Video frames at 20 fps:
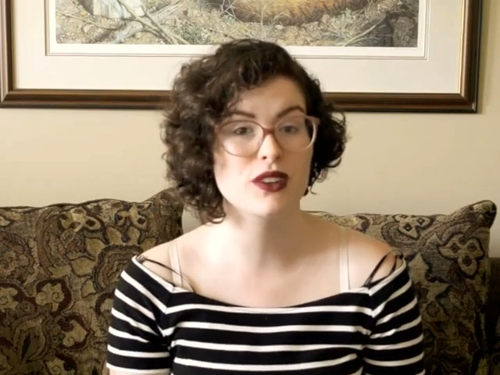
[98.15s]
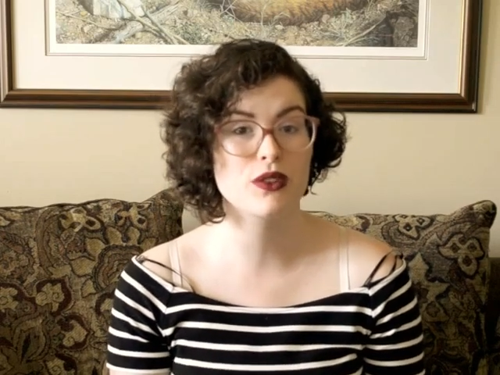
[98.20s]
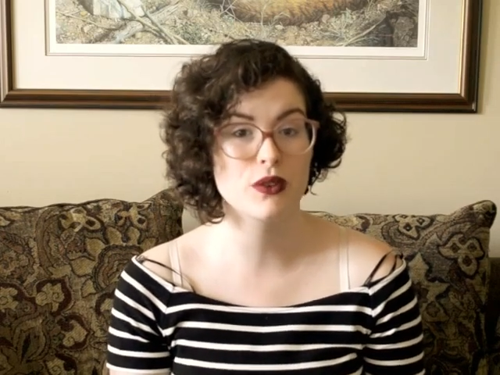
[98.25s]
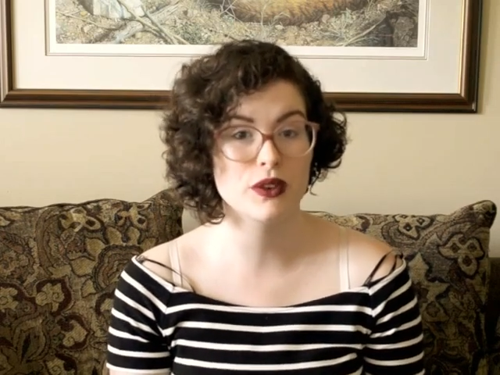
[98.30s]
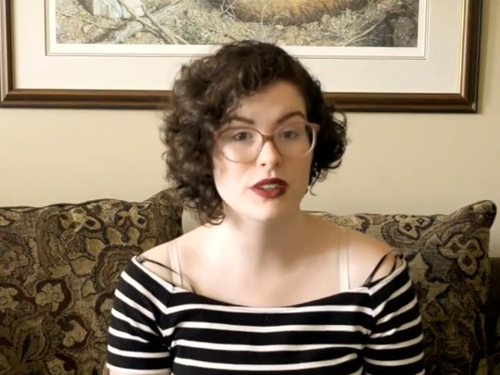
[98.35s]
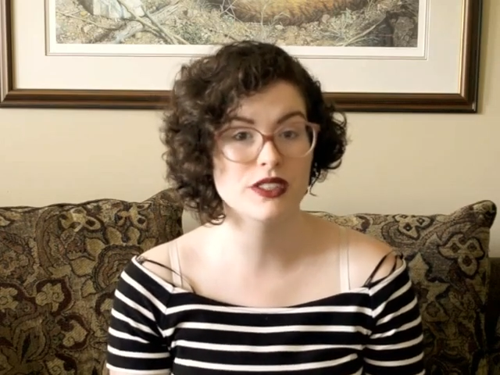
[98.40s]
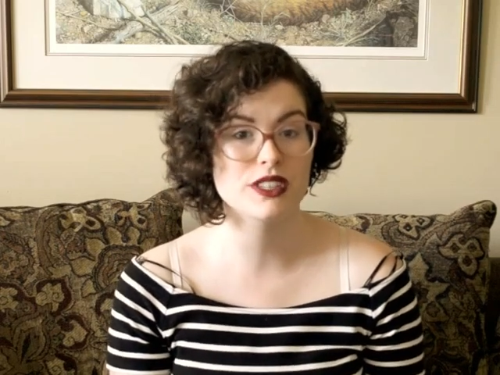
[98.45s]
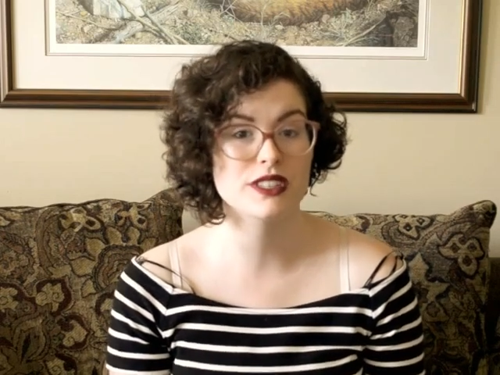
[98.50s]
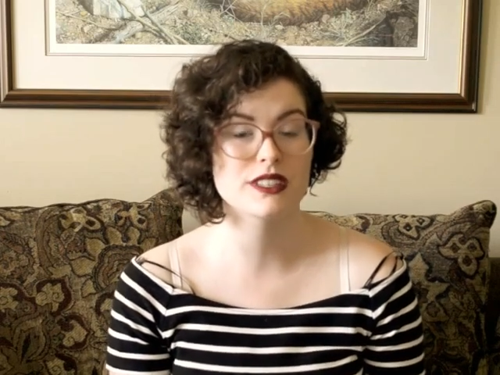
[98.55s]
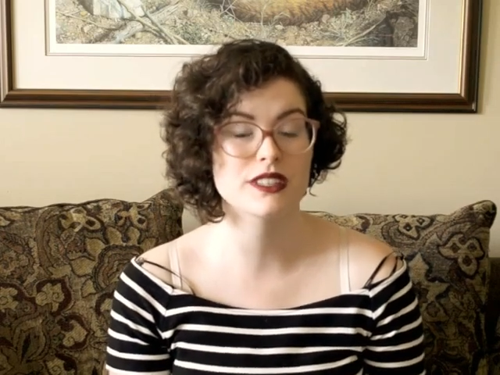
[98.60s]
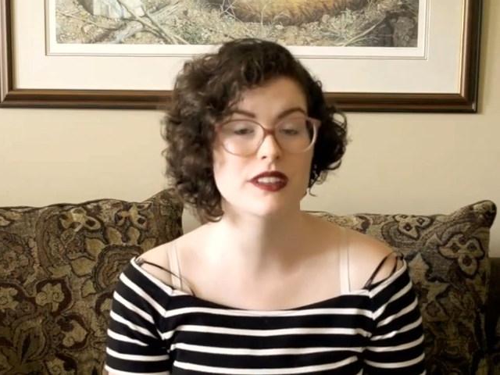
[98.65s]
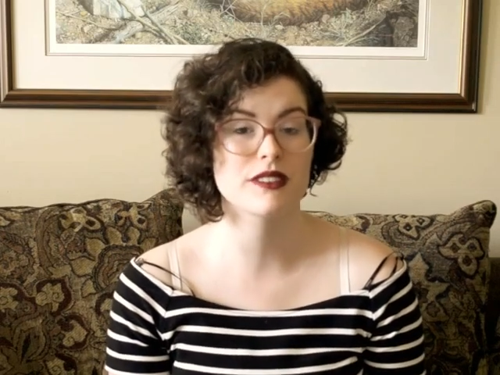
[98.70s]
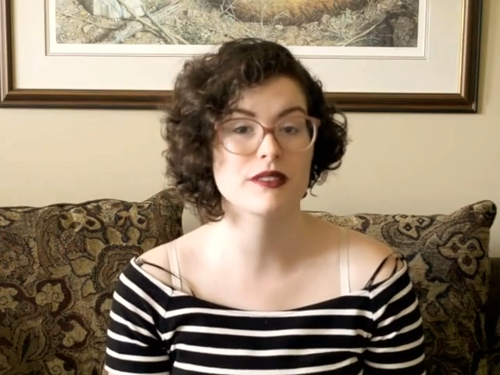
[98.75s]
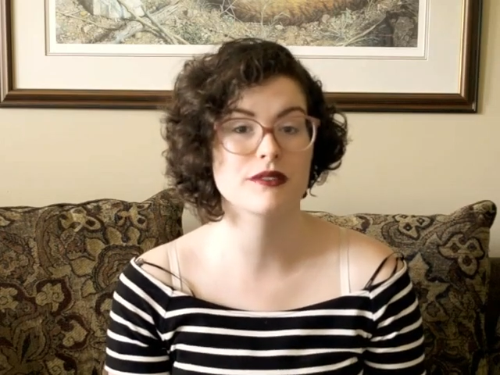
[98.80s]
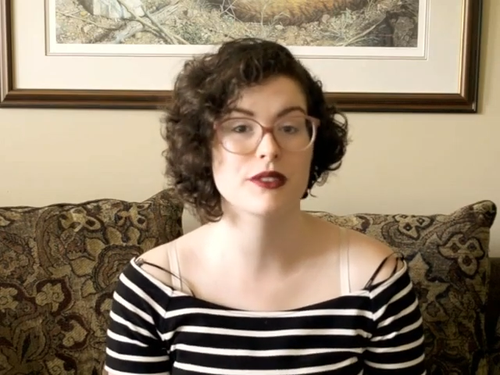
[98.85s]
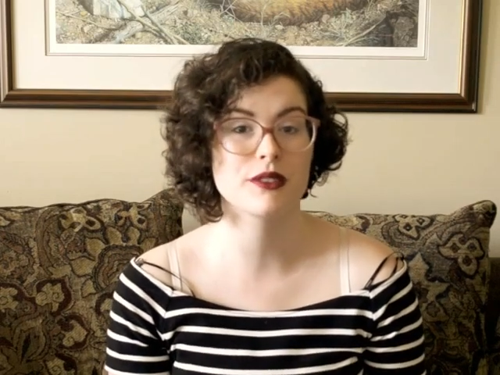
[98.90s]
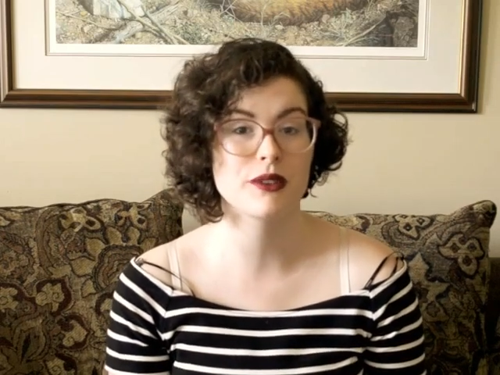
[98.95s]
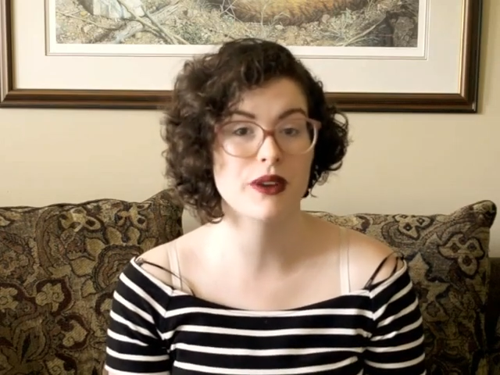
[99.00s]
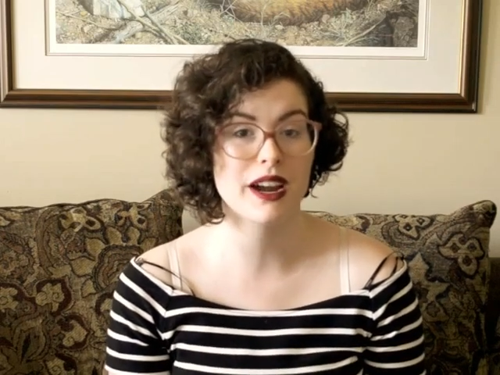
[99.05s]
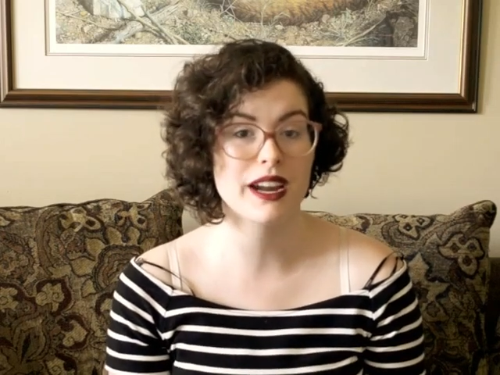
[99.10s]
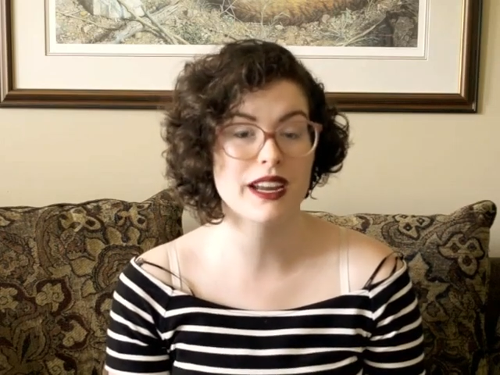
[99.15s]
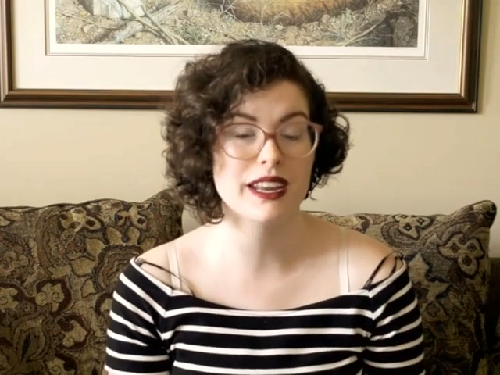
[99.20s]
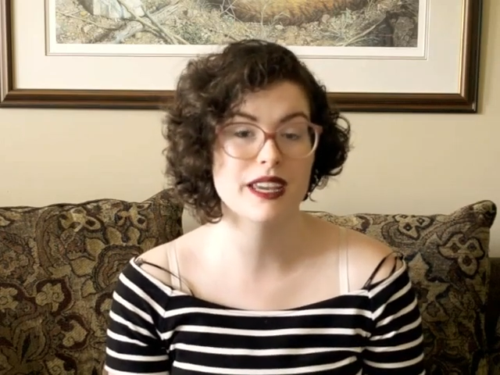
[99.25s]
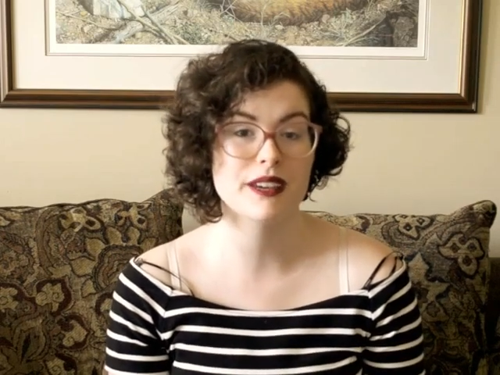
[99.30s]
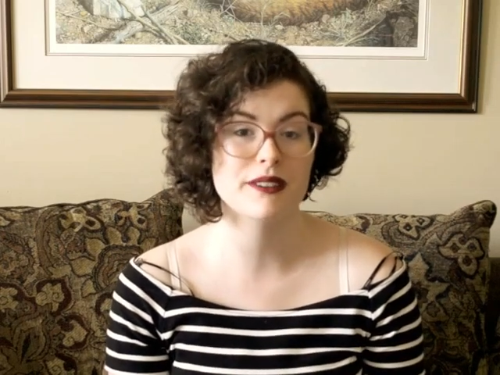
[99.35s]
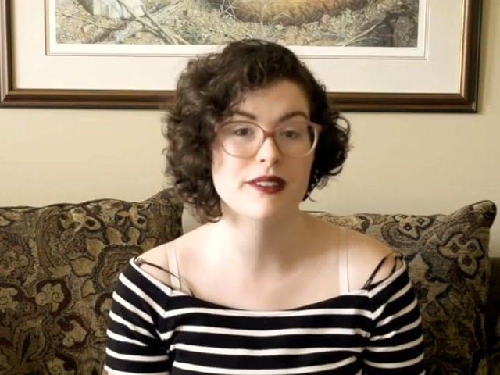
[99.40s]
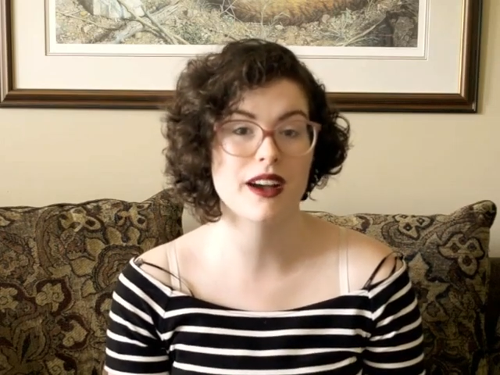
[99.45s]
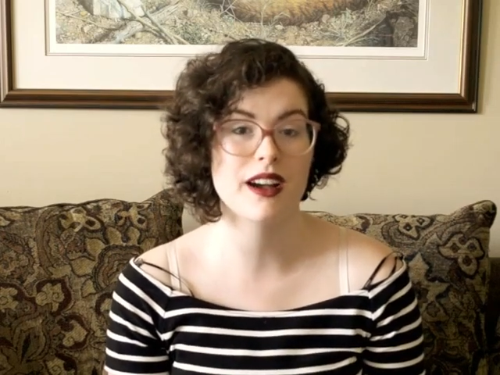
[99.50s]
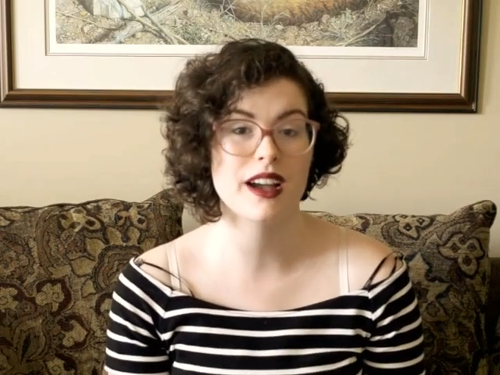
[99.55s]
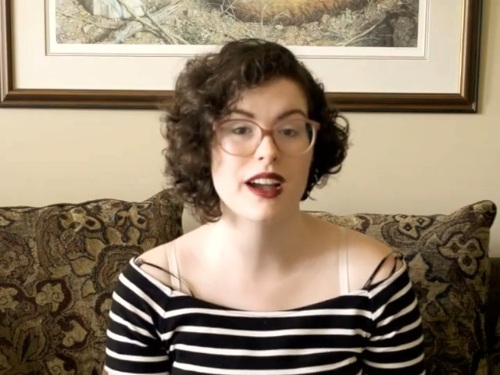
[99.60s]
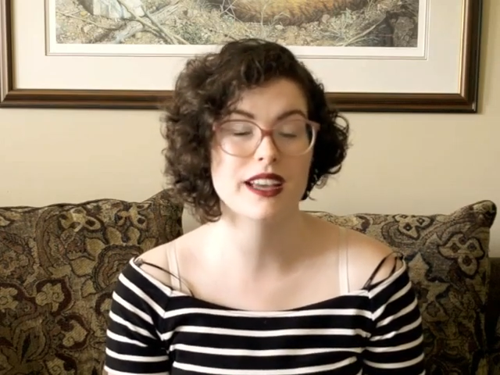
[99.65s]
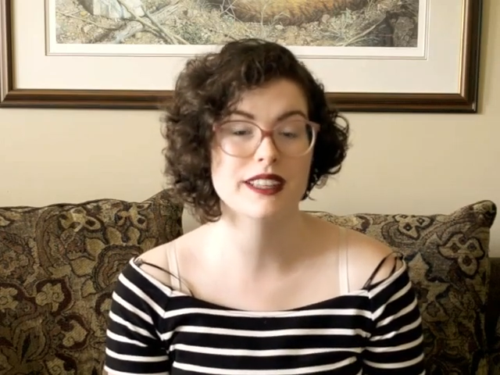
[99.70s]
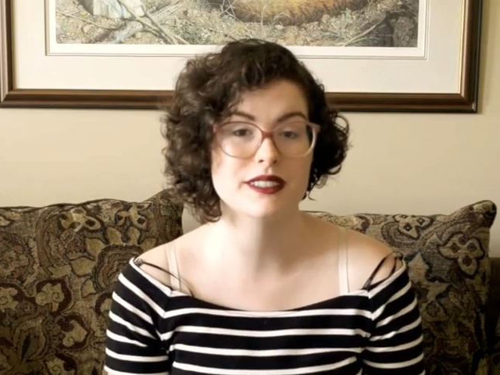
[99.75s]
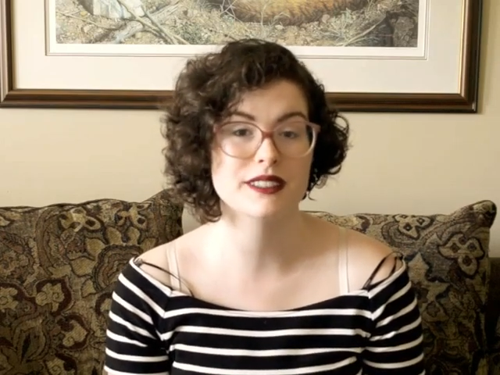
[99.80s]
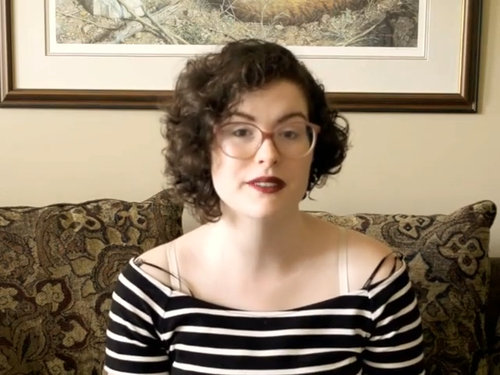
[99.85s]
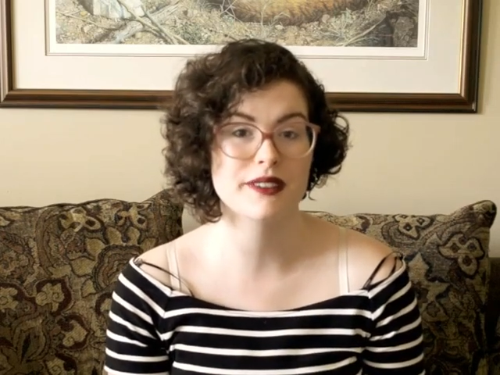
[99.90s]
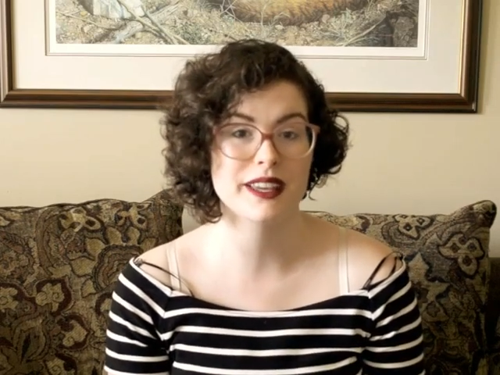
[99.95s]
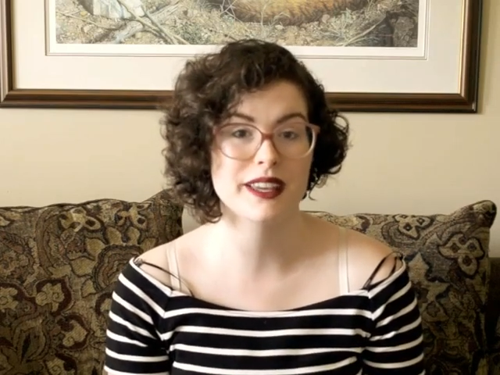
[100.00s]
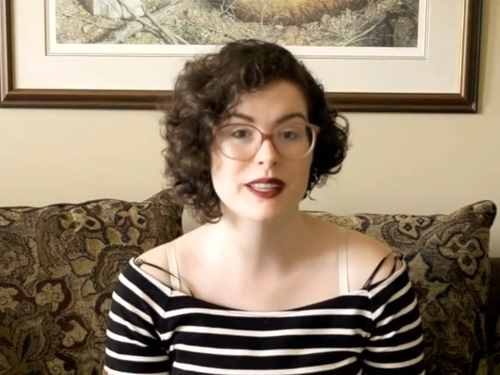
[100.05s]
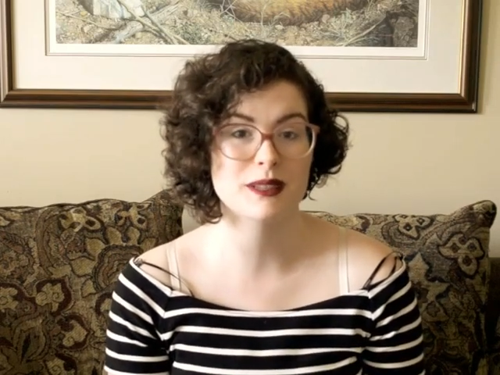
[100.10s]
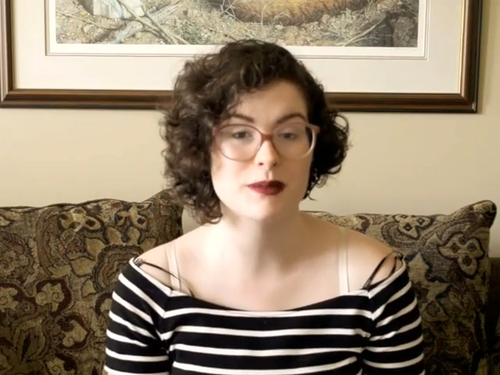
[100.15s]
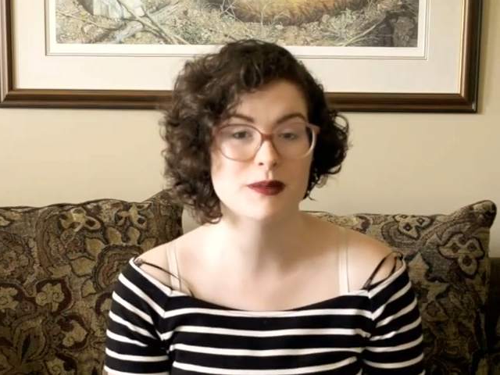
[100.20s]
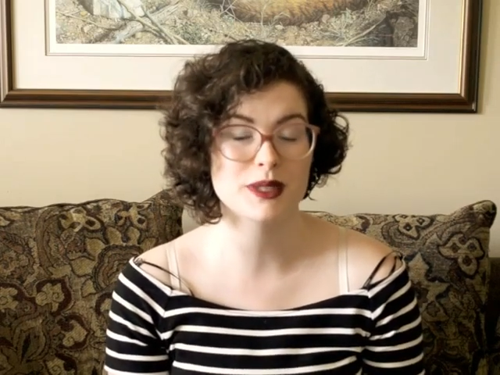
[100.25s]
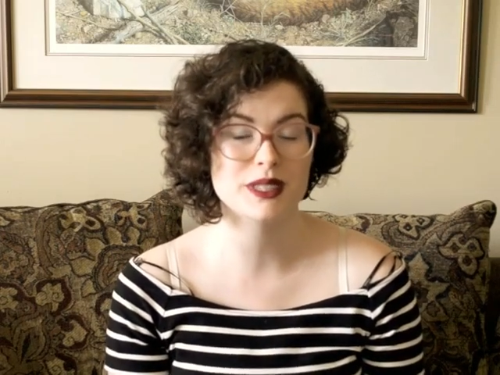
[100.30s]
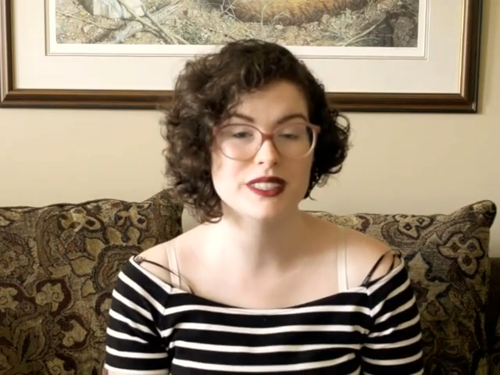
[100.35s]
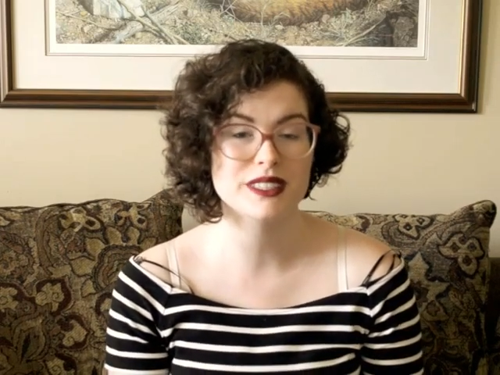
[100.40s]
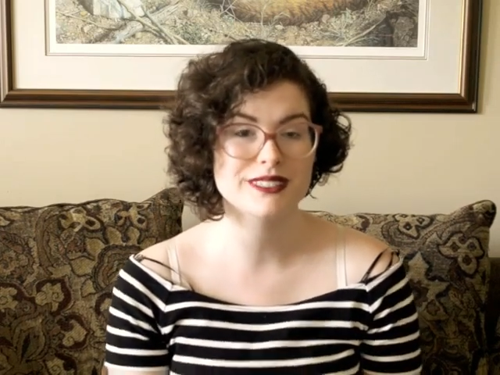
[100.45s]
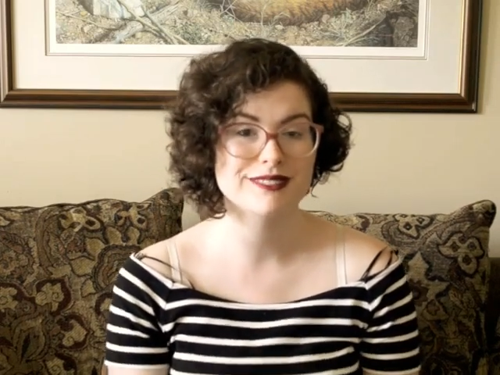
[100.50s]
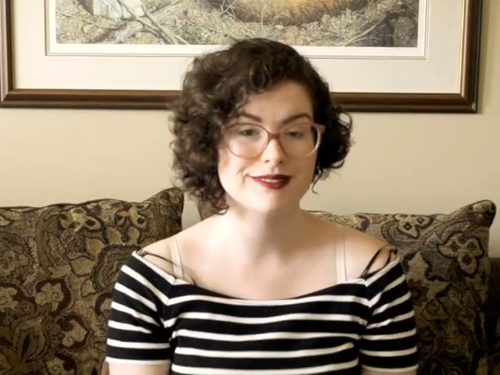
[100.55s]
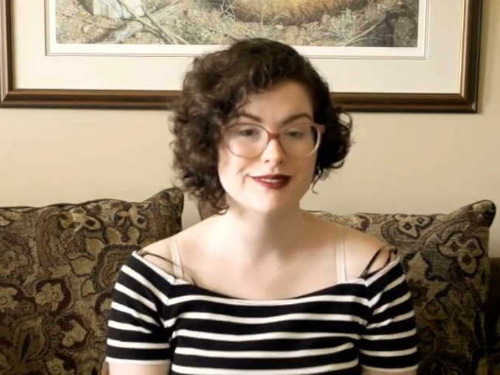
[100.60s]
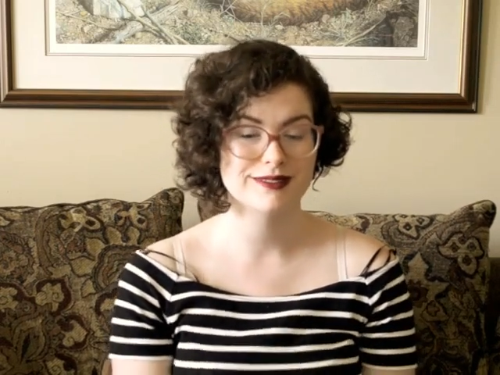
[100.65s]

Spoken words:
gorgeous variety of eyes available,